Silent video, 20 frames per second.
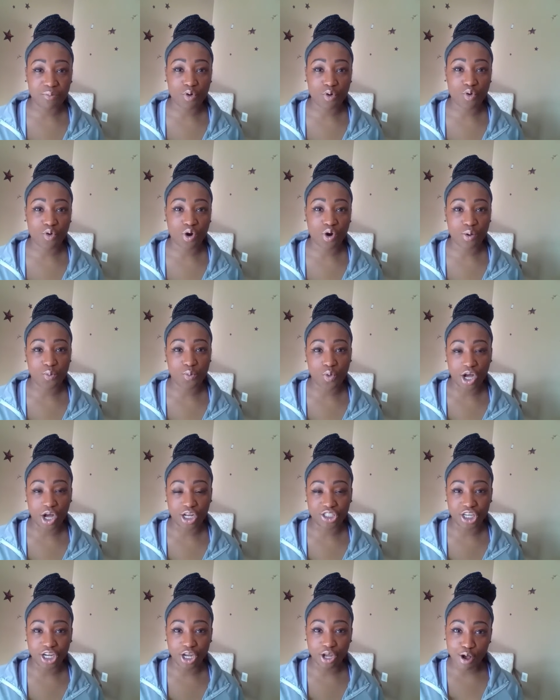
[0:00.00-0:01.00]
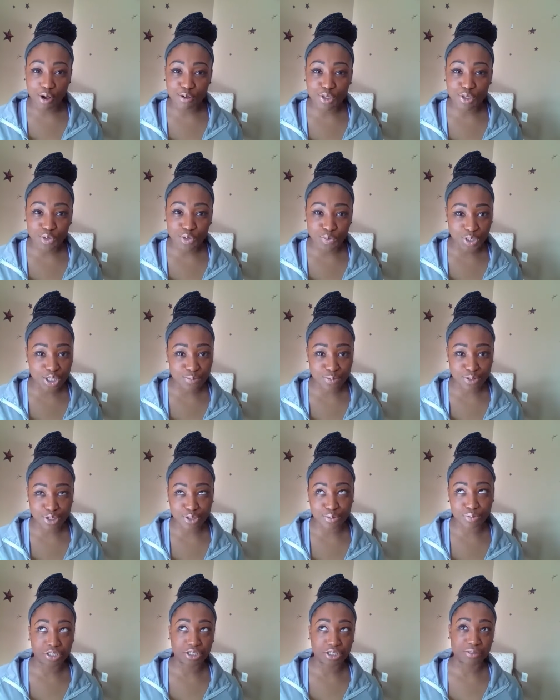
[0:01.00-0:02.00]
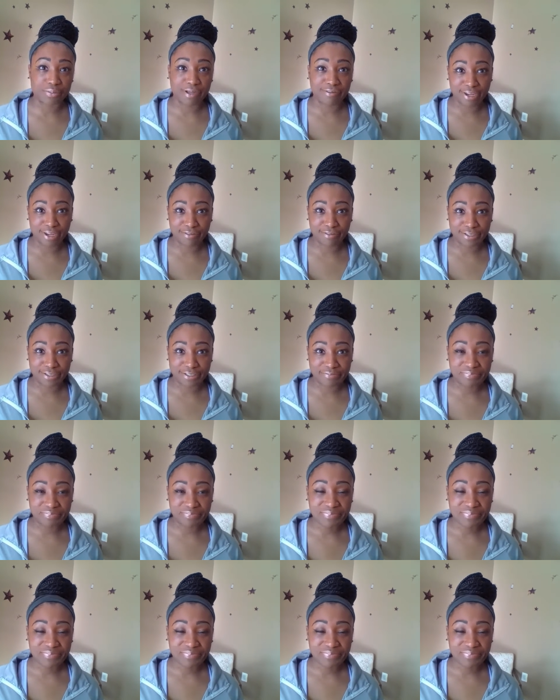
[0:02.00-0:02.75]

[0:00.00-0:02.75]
or I'm watching Ghost Whisperers, which is my favorite.